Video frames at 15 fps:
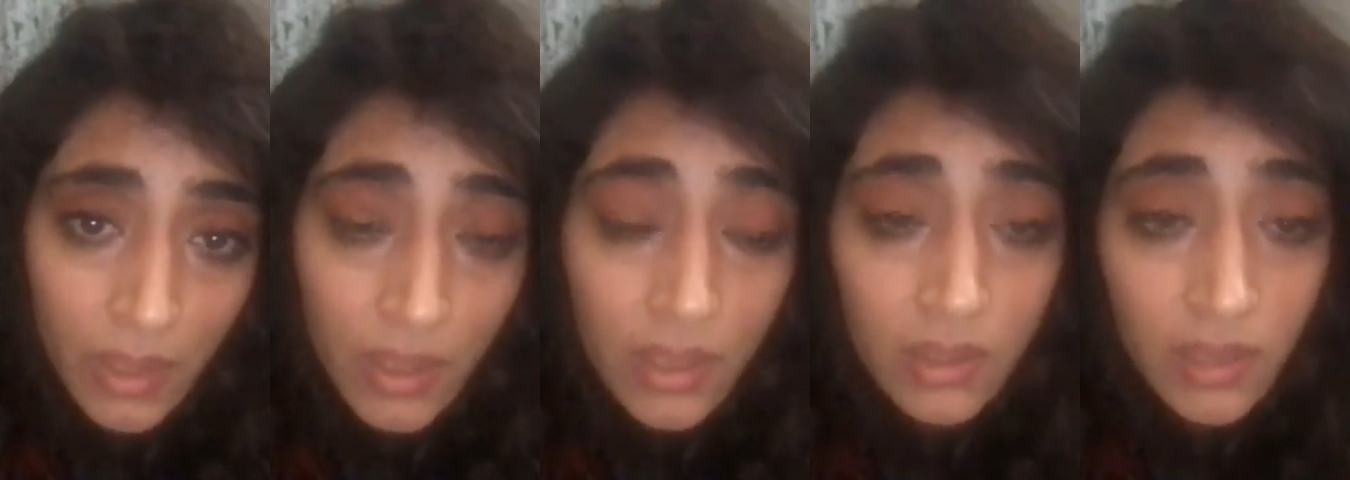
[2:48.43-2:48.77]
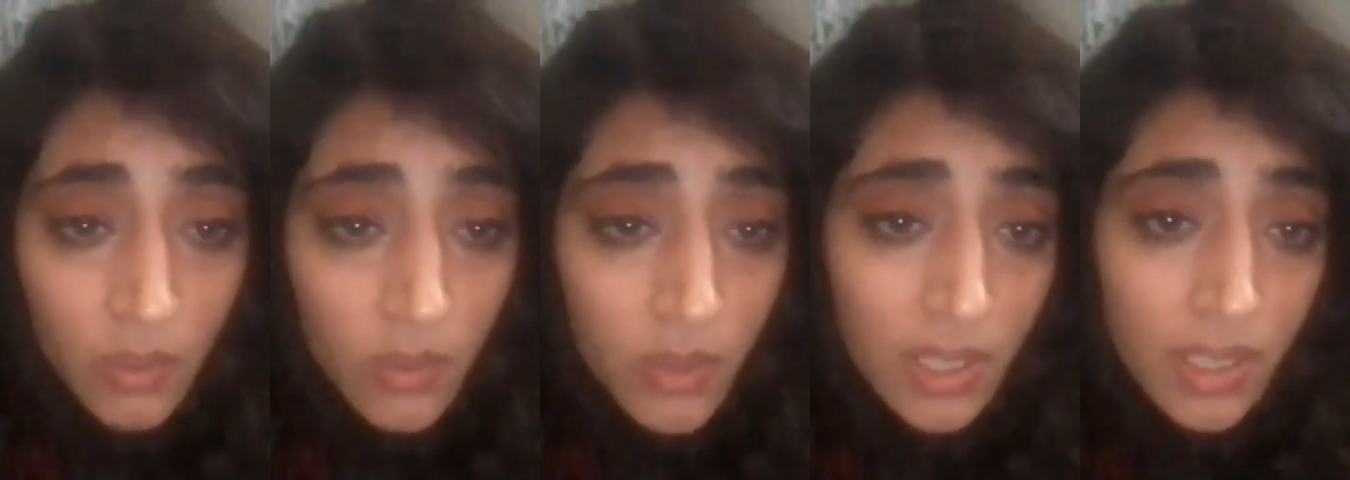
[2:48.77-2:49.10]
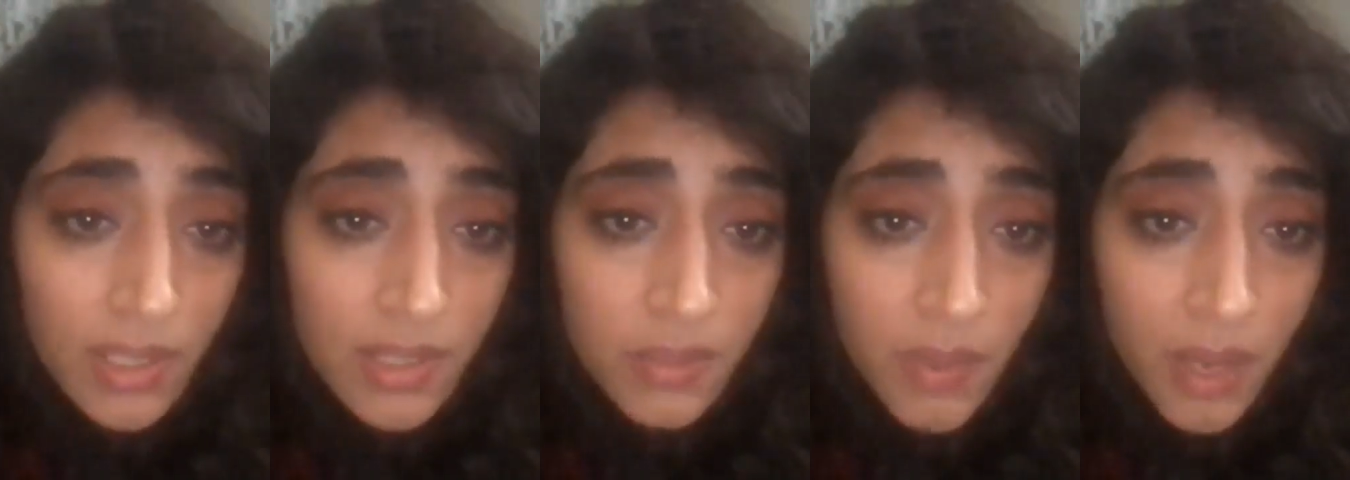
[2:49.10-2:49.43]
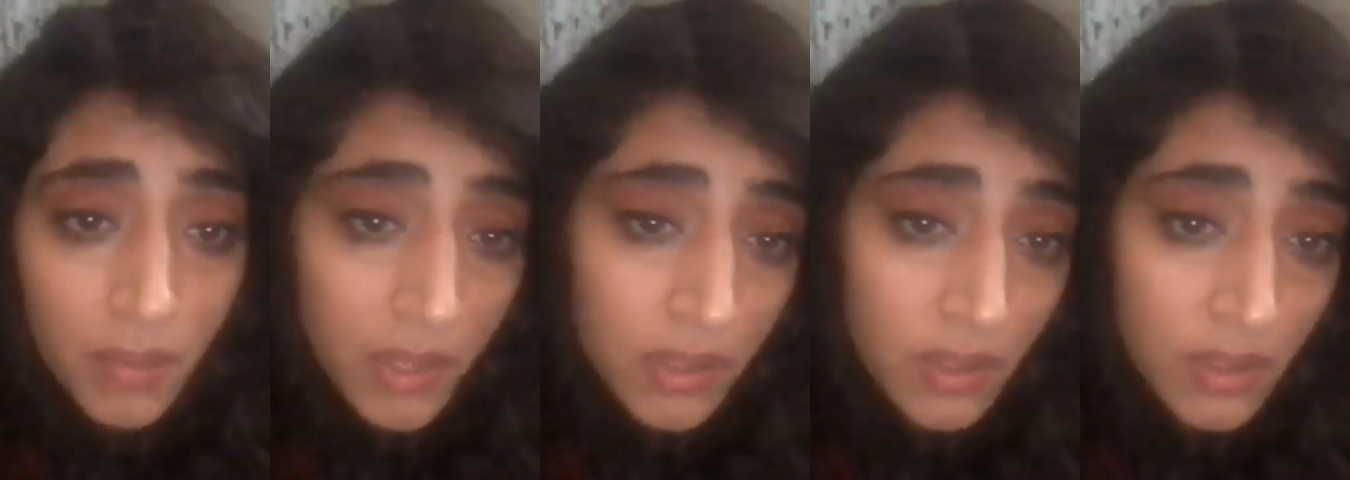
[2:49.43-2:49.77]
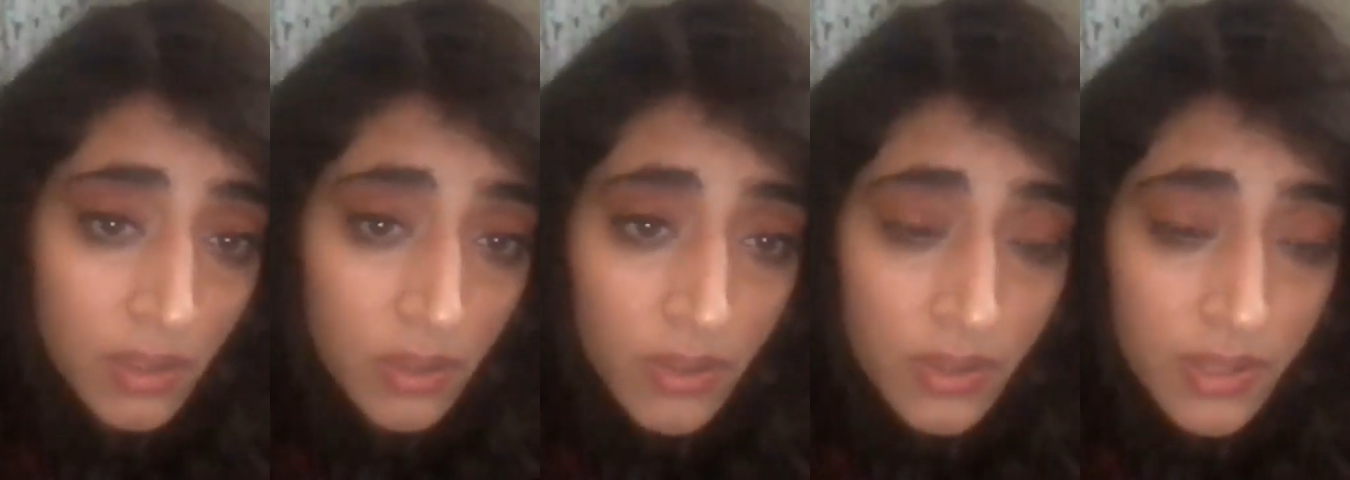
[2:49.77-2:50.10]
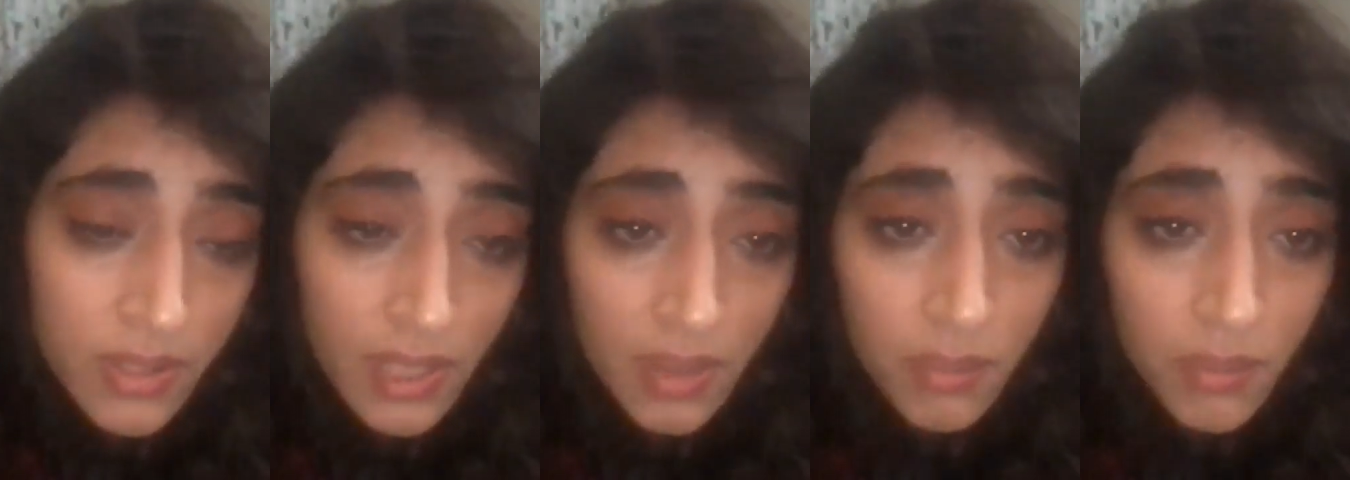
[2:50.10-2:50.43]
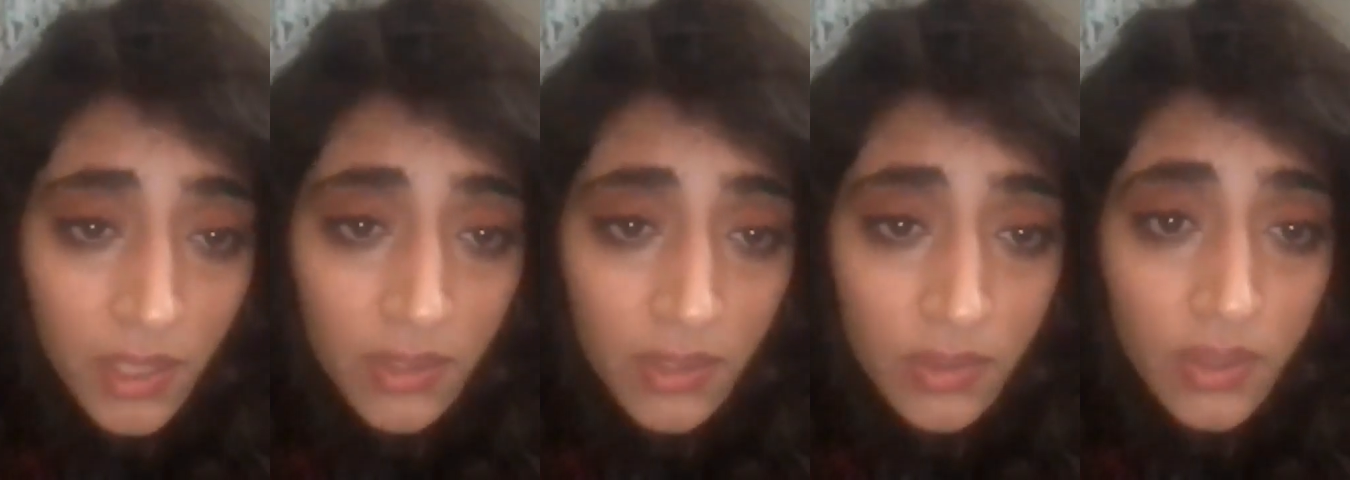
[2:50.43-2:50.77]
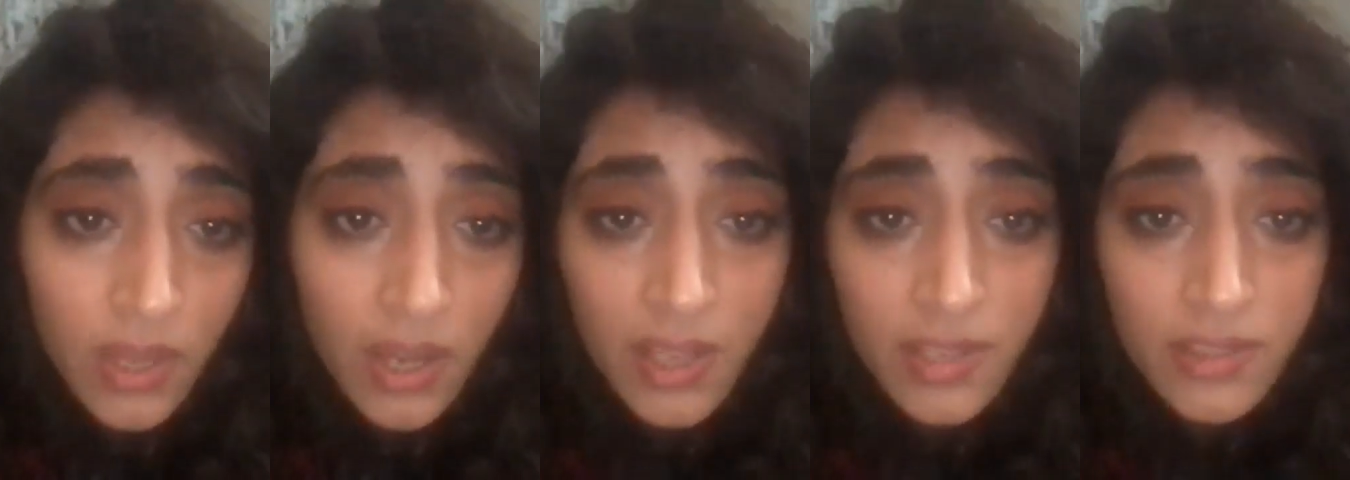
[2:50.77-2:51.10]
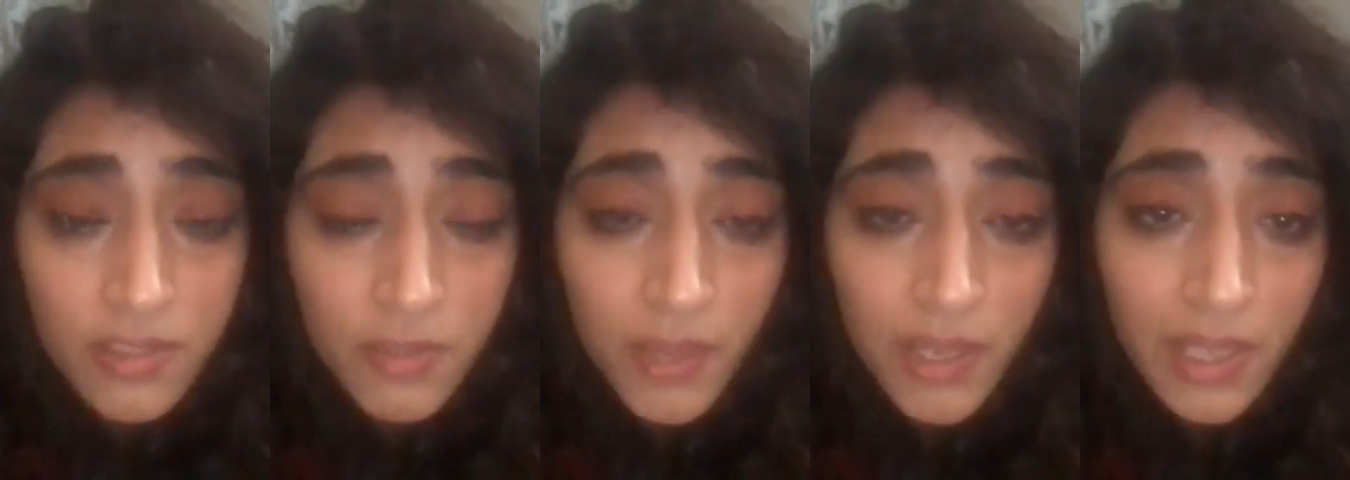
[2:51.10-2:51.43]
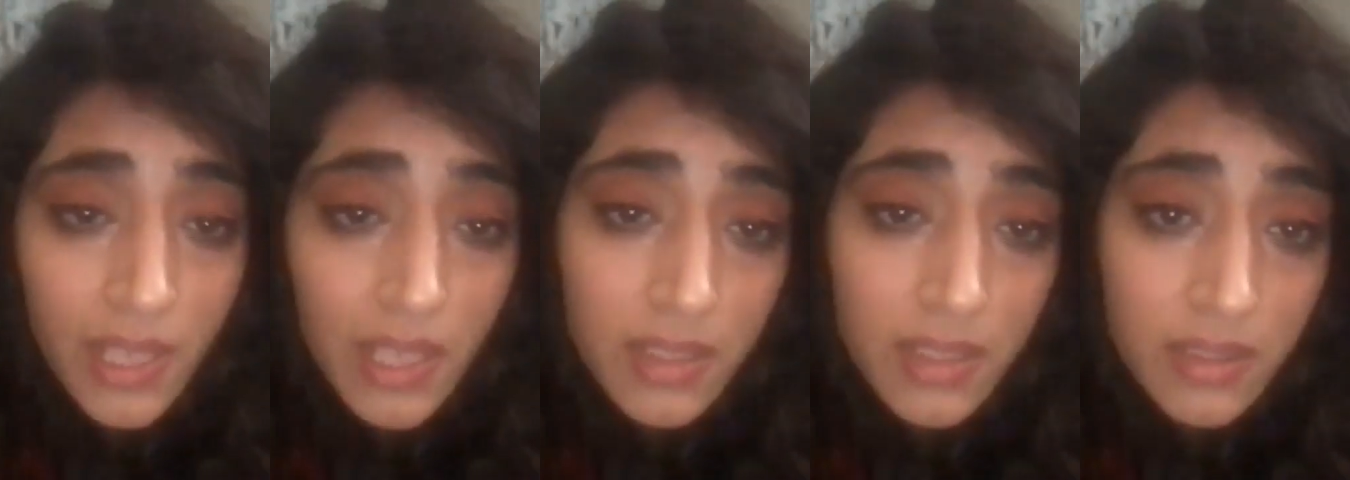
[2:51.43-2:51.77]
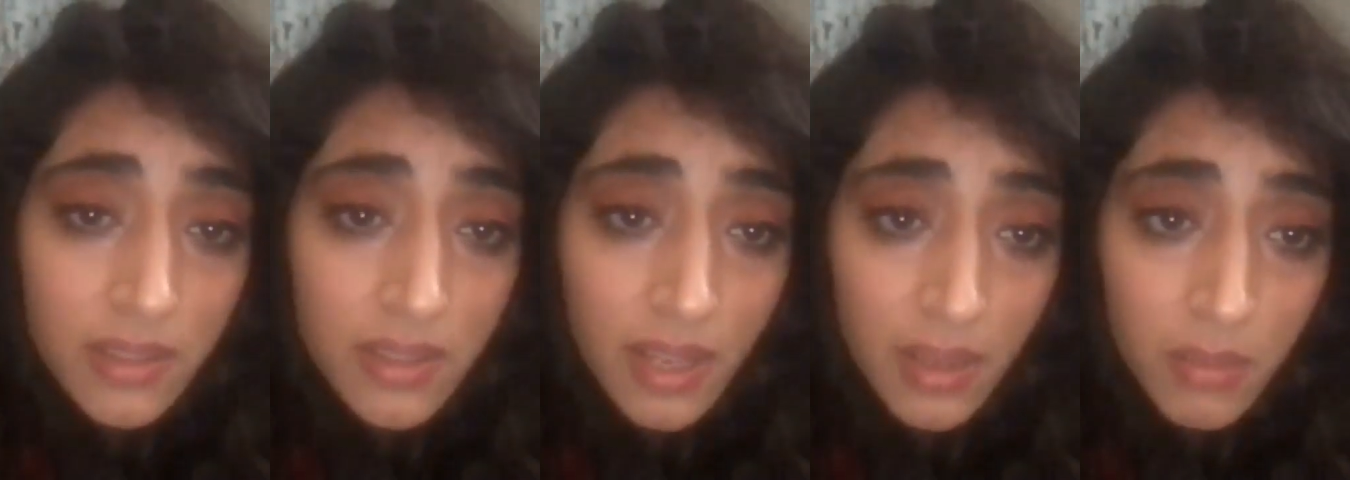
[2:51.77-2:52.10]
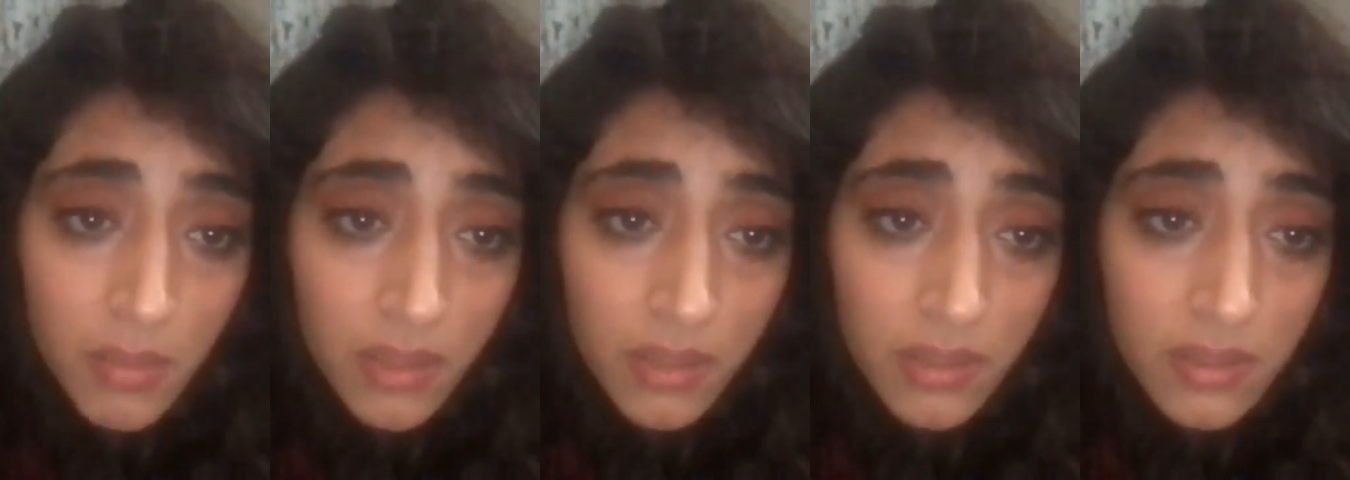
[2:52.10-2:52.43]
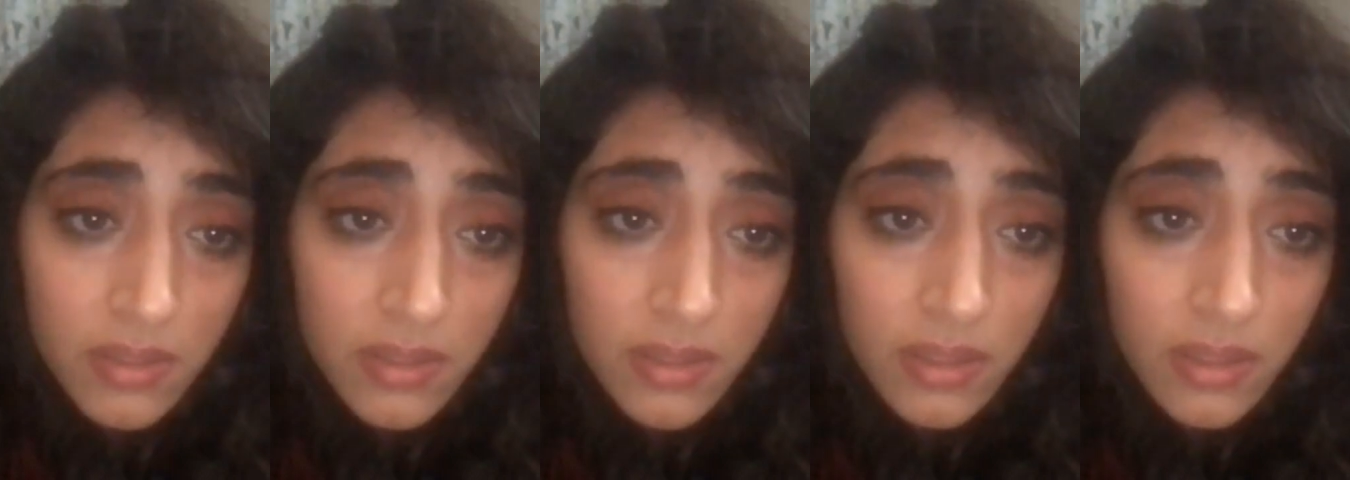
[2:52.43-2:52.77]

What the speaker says: Nowadays, my mother looks at me through the eyes of my late grandmother.